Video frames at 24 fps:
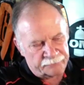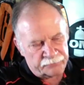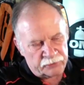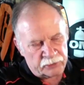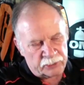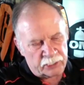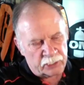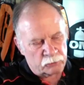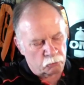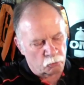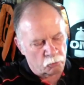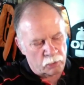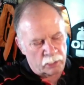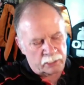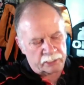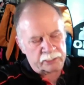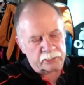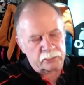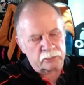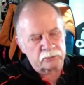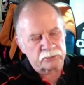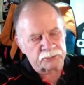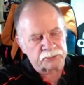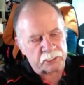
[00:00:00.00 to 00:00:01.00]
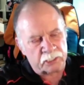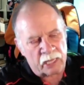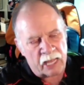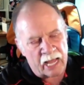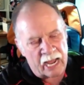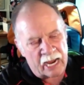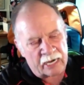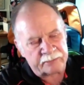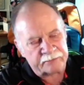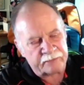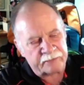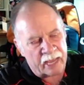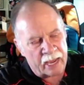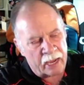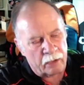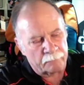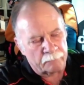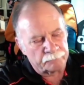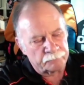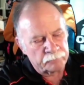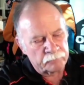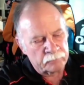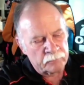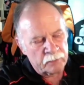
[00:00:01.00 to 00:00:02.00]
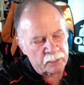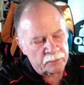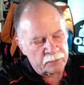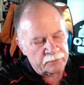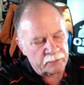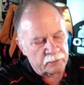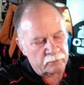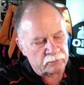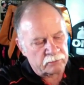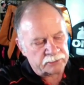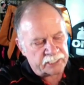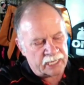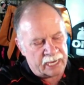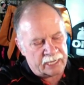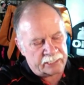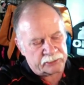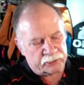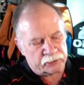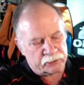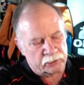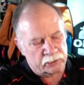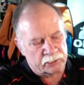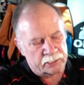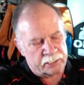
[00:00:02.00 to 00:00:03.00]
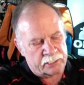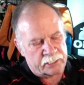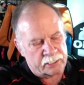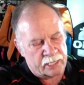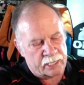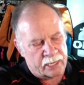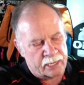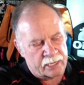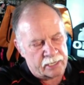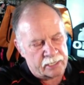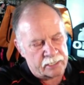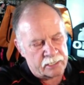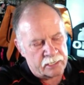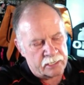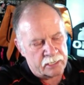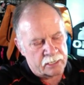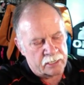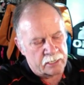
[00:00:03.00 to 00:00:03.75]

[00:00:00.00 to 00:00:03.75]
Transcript: you didn't want to use the lockdown, there is actually a